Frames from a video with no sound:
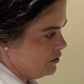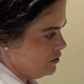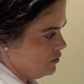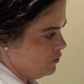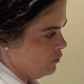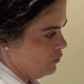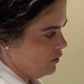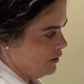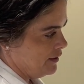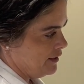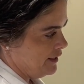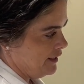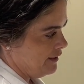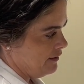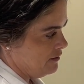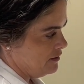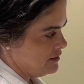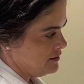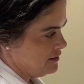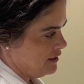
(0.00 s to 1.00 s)
one
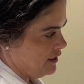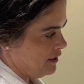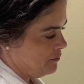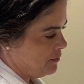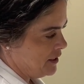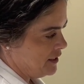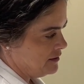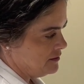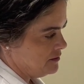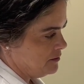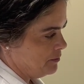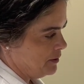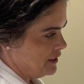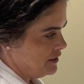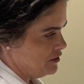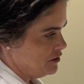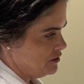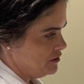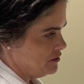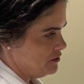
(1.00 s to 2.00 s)
nair at a time and ask the
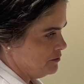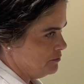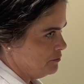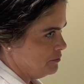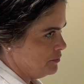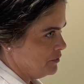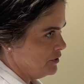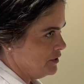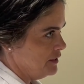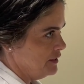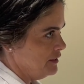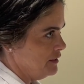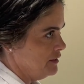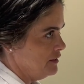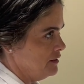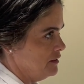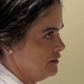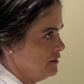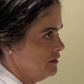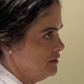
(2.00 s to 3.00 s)
patient to breathe
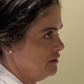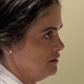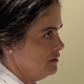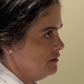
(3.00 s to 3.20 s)
in